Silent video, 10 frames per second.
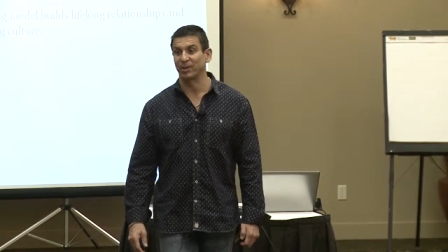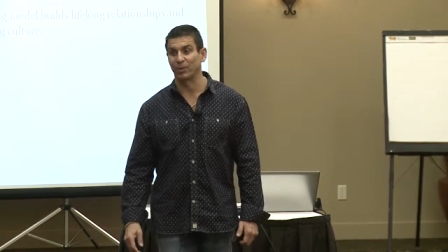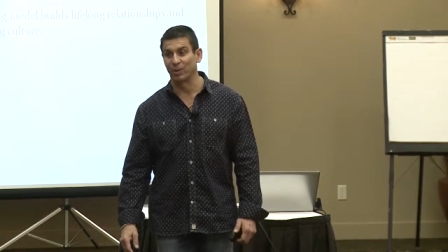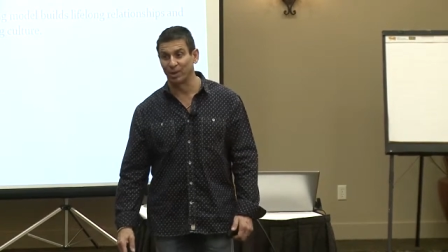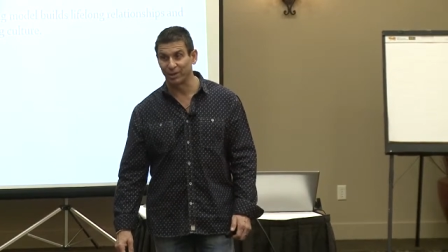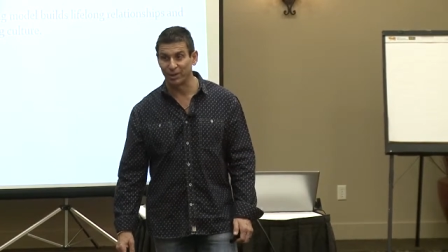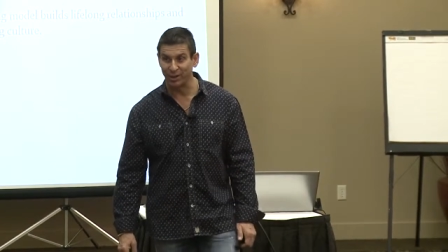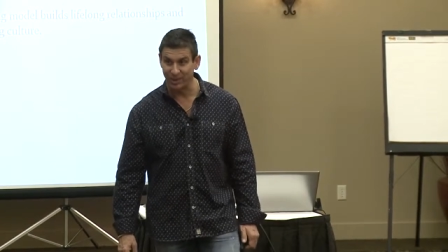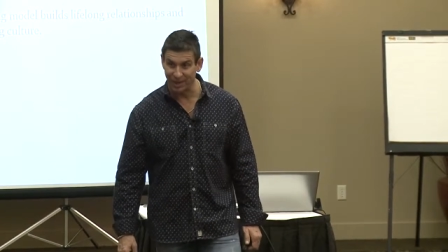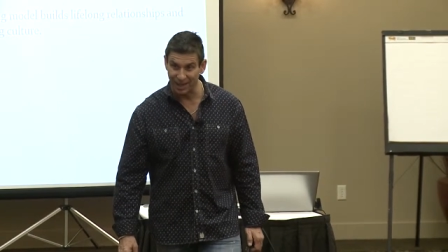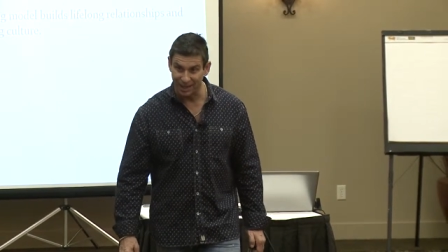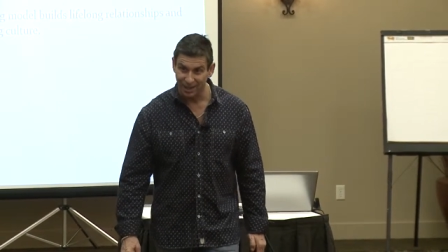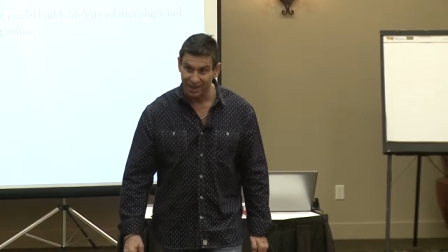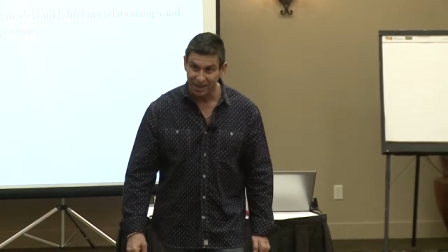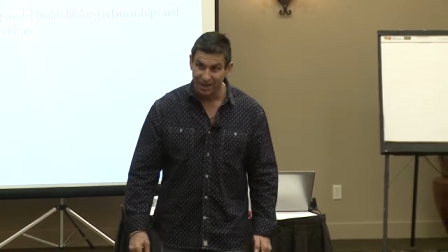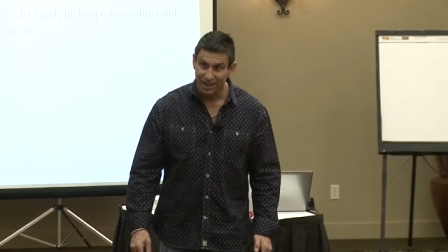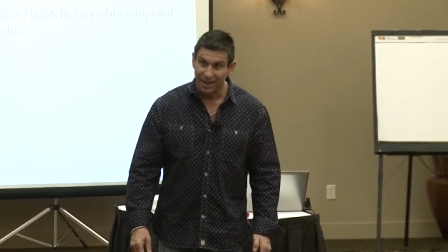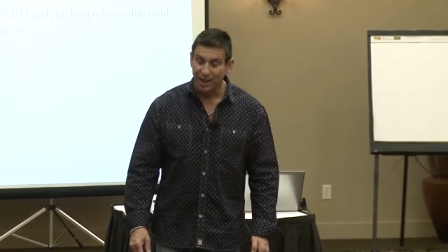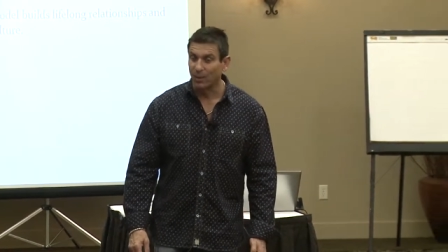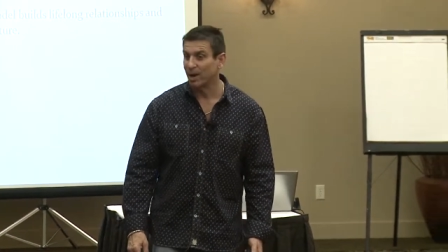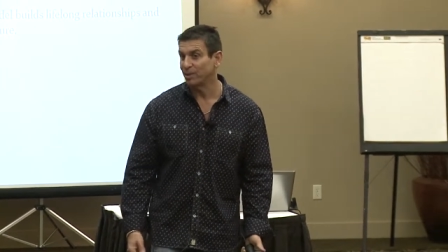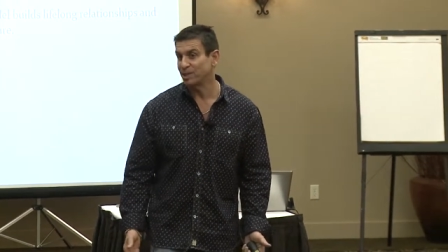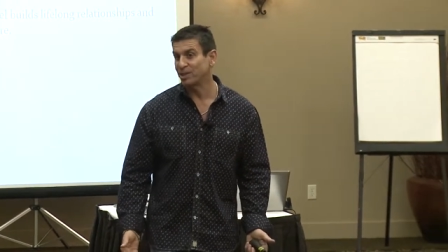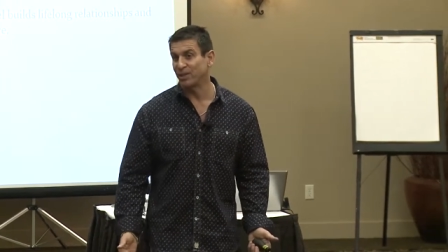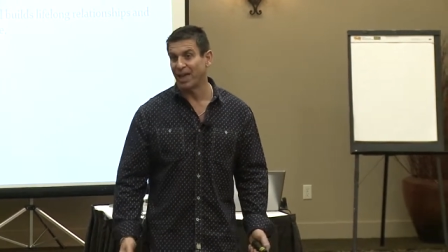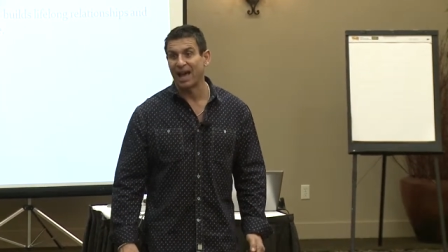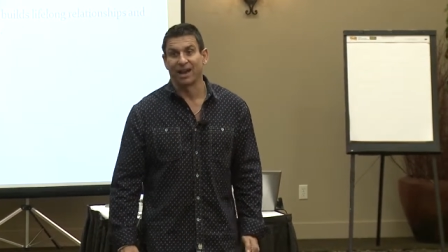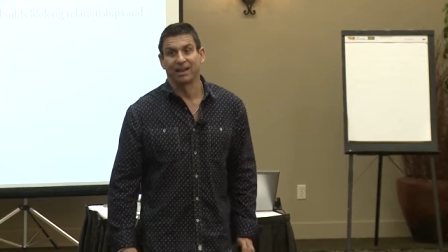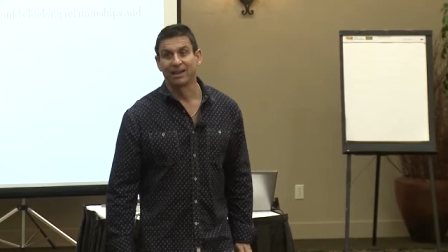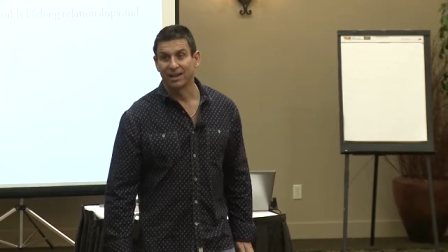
in the world are doing, and why don't we just do that